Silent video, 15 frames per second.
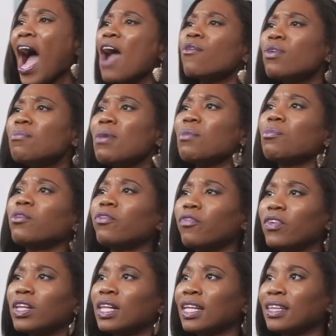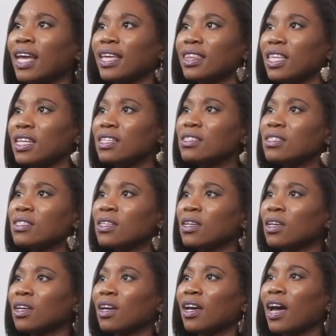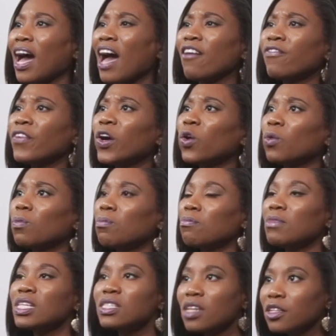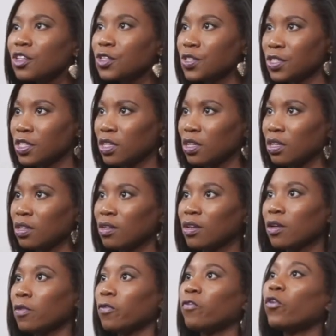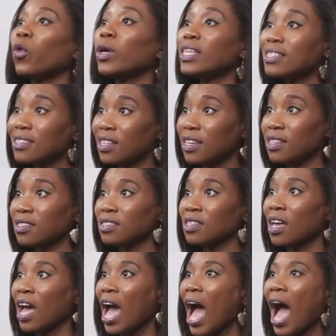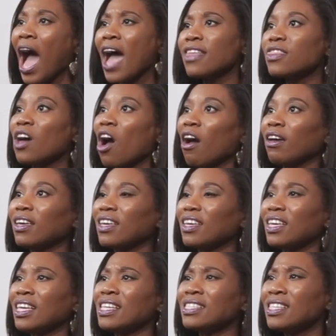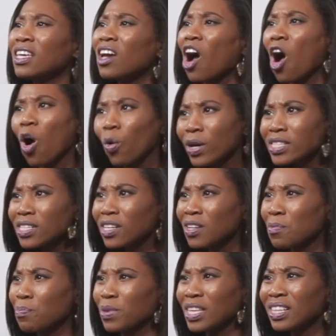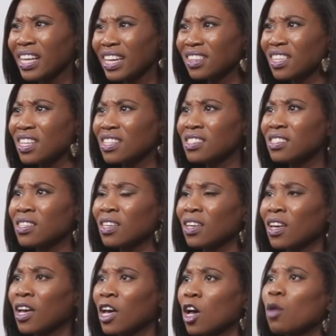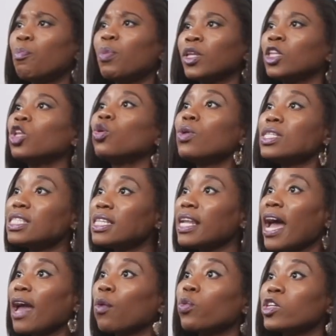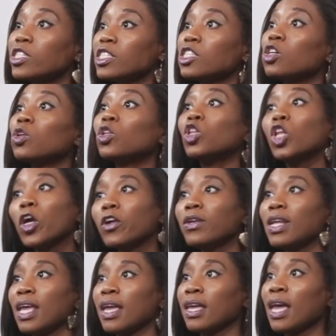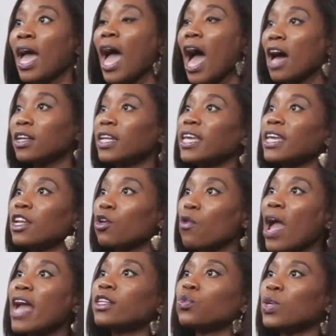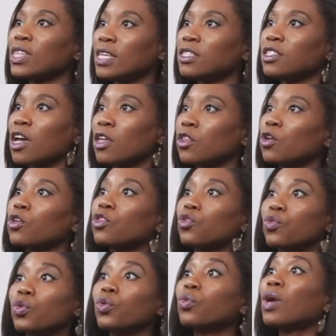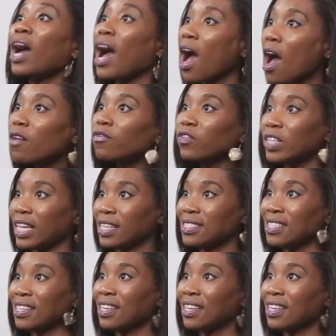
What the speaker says: I remember feeling like this. I felt misunderstood, voiceless. I thought, is it always gonna be like this? But Lewis and I were still learning how to interact with each other through conflict.